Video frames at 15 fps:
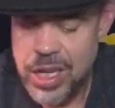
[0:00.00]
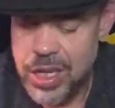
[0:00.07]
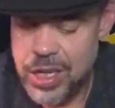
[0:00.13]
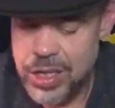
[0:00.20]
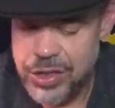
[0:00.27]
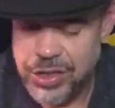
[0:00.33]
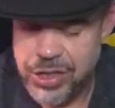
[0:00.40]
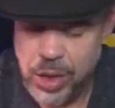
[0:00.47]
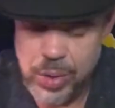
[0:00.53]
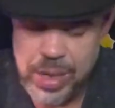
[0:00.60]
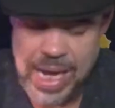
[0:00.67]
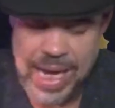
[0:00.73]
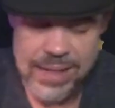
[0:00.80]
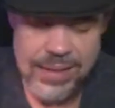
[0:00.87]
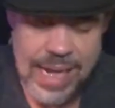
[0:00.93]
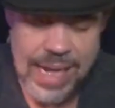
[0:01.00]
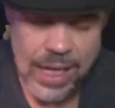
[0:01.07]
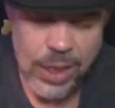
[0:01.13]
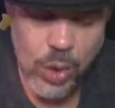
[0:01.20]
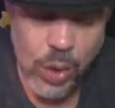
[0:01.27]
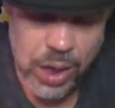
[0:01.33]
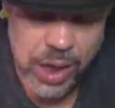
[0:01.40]
So nice. Now the
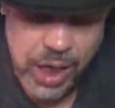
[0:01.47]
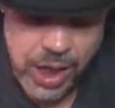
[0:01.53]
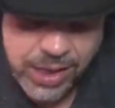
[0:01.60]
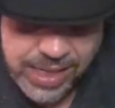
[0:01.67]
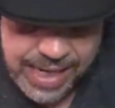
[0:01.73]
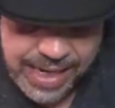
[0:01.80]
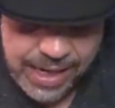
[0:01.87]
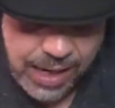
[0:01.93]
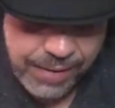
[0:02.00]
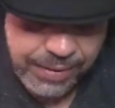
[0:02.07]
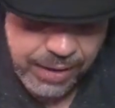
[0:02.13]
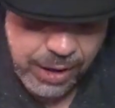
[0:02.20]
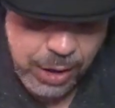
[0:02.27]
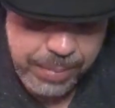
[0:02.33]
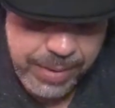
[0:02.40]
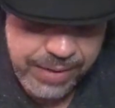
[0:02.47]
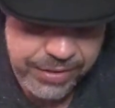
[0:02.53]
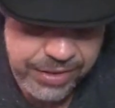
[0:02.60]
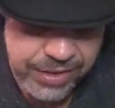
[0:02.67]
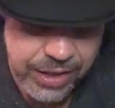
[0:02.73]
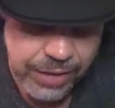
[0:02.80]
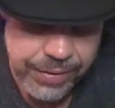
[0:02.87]
court cards here have a little bit of
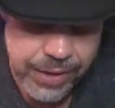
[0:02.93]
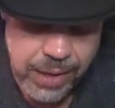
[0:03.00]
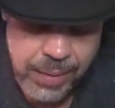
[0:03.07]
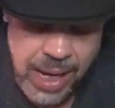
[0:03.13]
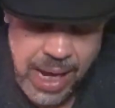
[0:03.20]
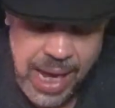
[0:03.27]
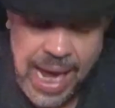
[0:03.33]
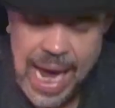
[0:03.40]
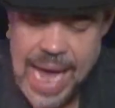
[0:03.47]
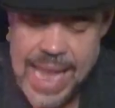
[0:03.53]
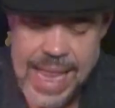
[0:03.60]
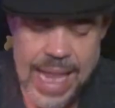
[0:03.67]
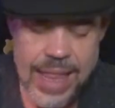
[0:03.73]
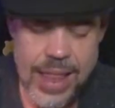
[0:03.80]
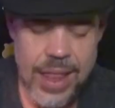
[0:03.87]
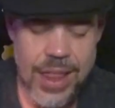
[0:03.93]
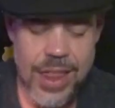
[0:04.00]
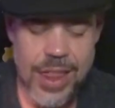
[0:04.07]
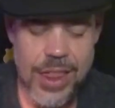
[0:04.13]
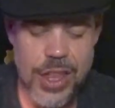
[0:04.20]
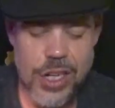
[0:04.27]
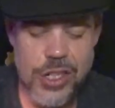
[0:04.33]
silver, and then
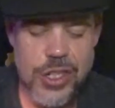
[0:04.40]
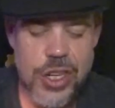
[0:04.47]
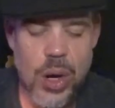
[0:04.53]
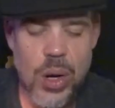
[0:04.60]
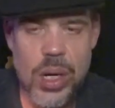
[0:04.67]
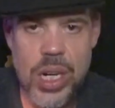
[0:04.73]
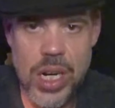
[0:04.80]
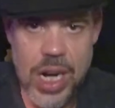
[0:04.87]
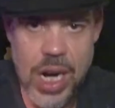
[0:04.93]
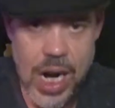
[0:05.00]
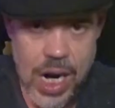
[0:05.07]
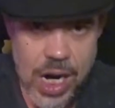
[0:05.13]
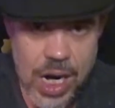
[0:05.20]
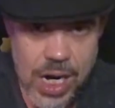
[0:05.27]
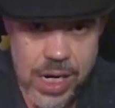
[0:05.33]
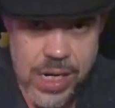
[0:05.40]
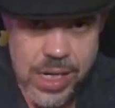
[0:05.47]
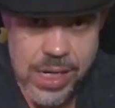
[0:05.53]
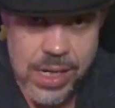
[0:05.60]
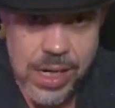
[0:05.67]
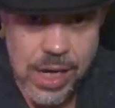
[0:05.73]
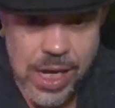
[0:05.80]
the Joker card
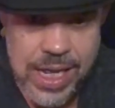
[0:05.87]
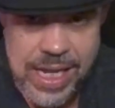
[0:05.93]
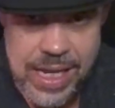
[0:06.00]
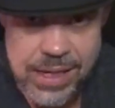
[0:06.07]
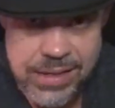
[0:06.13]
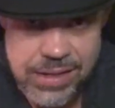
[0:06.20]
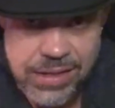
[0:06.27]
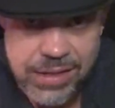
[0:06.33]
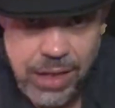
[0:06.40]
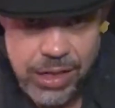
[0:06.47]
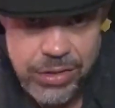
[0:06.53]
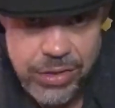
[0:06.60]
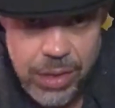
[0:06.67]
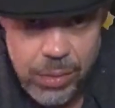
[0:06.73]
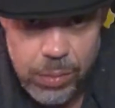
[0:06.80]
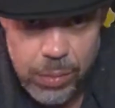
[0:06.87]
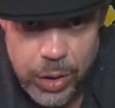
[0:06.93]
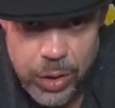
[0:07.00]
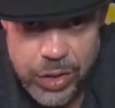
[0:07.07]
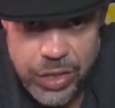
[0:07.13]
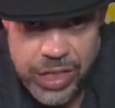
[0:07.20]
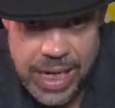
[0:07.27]
on these is also
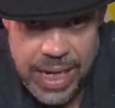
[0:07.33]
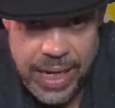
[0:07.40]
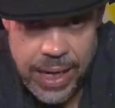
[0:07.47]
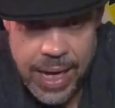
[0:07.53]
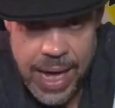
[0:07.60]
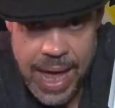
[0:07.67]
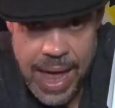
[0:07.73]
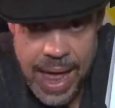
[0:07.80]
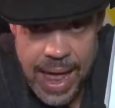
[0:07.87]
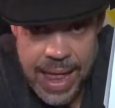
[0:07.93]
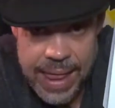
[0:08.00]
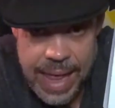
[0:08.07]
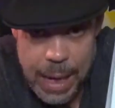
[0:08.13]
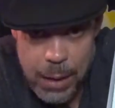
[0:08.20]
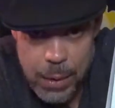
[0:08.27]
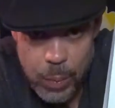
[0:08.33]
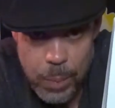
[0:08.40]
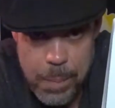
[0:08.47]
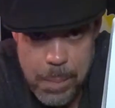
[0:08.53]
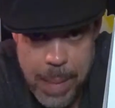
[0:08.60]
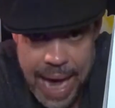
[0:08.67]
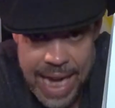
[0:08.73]
Rouge. They
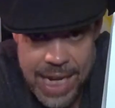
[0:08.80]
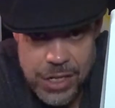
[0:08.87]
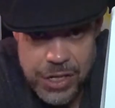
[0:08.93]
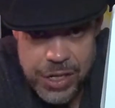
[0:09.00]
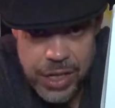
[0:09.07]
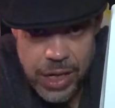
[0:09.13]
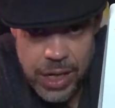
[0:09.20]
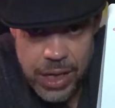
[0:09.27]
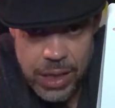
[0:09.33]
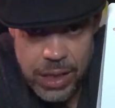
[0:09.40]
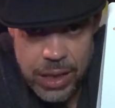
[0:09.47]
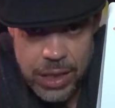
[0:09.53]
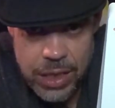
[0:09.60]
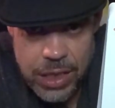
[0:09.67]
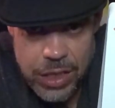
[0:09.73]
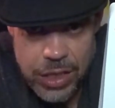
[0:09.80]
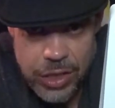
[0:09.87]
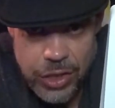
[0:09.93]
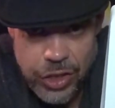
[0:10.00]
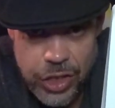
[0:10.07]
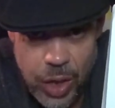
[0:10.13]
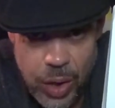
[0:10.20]
match the
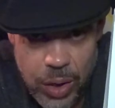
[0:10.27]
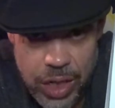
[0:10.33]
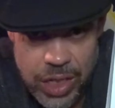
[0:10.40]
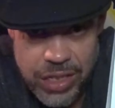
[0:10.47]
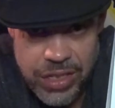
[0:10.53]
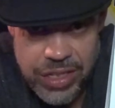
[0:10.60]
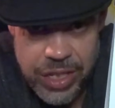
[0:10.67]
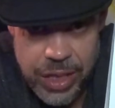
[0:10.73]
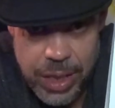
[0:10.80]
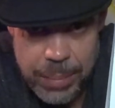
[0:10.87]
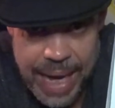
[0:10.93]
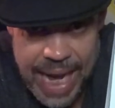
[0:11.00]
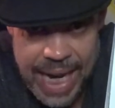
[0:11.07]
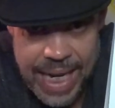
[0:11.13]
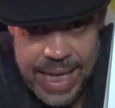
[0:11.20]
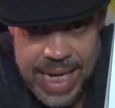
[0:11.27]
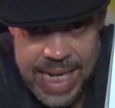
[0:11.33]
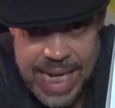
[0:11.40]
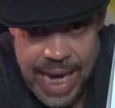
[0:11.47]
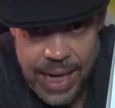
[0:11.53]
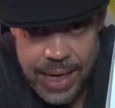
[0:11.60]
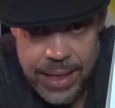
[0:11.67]
Jokers to the back of the
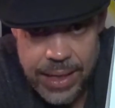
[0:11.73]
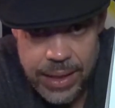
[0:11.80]
deck,